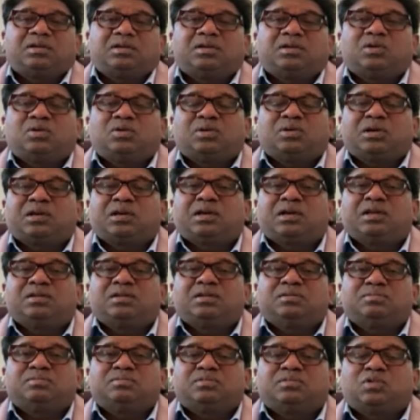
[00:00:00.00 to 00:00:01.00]
you know,
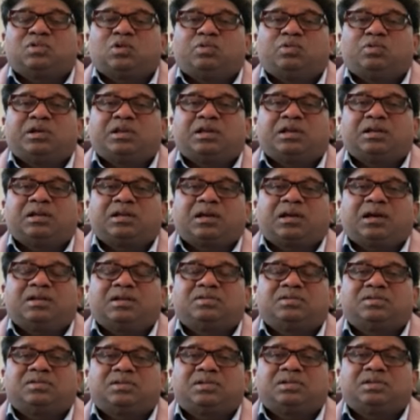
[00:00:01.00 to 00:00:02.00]
again, ovarian
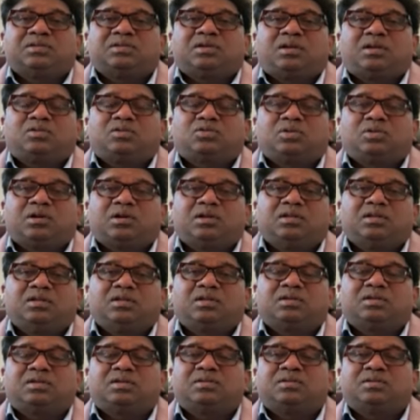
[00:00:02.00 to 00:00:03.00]
cancer is also
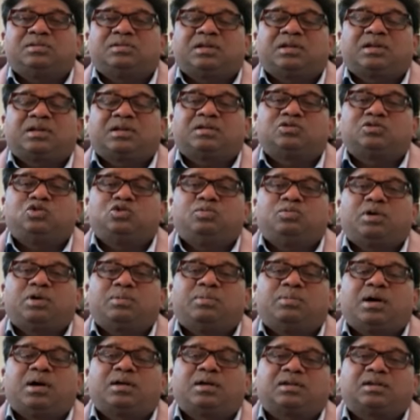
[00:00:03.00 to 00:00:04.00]
another, there are
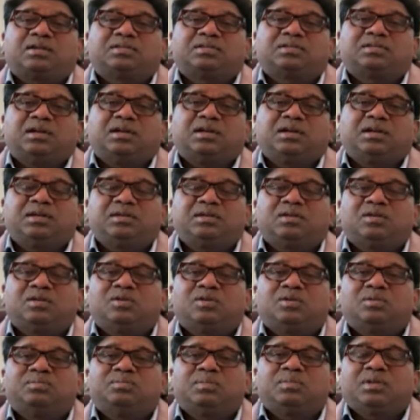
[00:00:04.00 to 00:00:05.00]
tumor markers. I mean, you
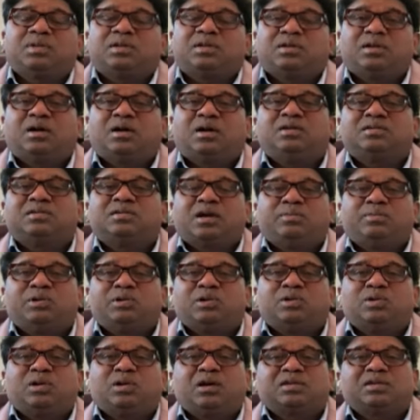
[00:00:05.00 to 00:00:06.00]
know, long
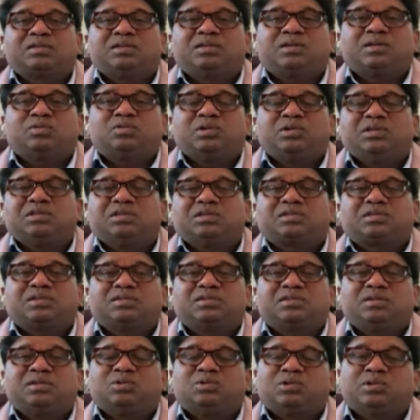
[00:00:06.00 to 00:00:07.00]
time ago, last year, we
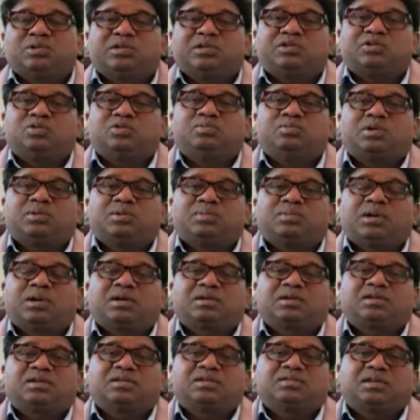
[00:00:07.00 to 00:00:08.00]
discovered about the tumor
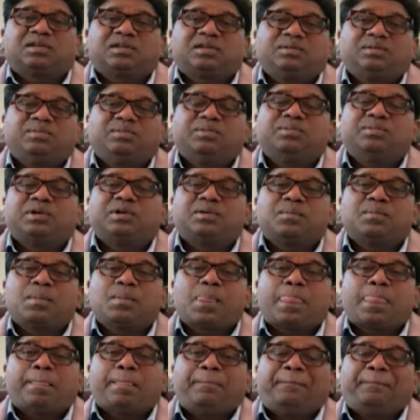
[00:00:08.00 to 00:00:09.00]
markers, I remember.
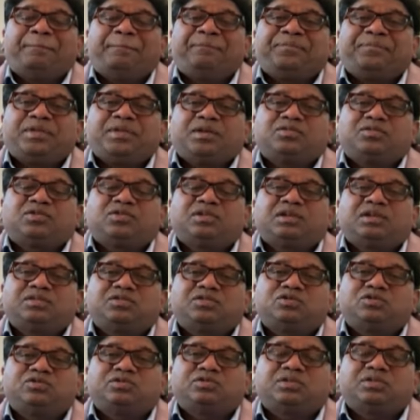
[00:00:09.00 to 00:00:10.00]
So
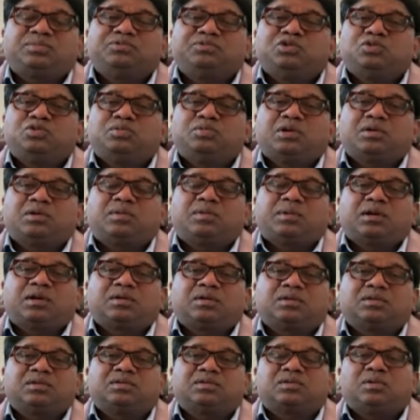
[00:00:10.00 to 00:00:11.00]
there's some tumor
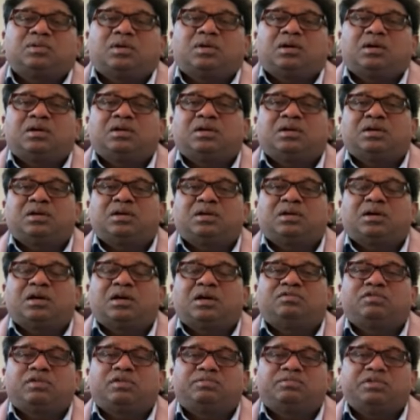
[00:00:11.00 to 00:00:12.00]
markers called
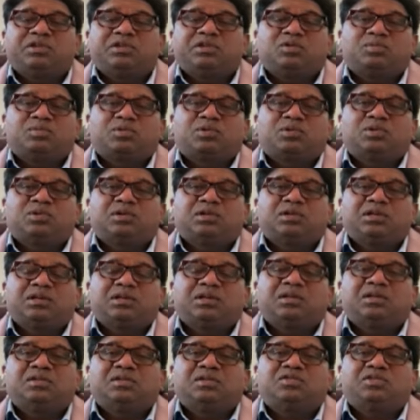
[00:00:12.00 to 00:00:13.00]
alpha
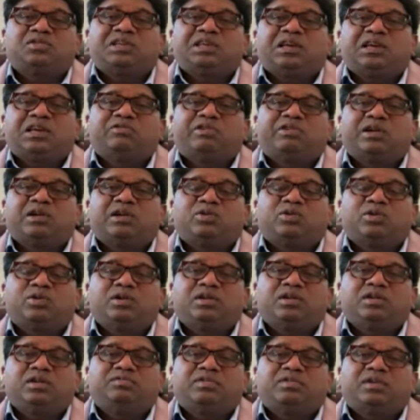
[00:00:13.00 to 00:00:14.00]
fetoprotein,
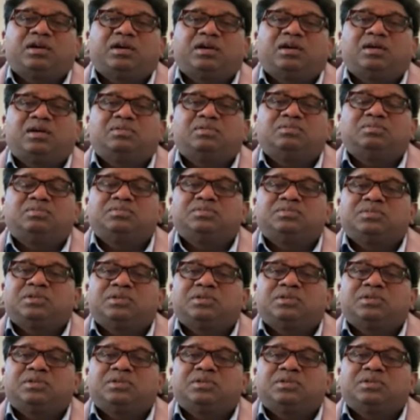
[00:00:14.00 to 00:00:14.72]
CA125.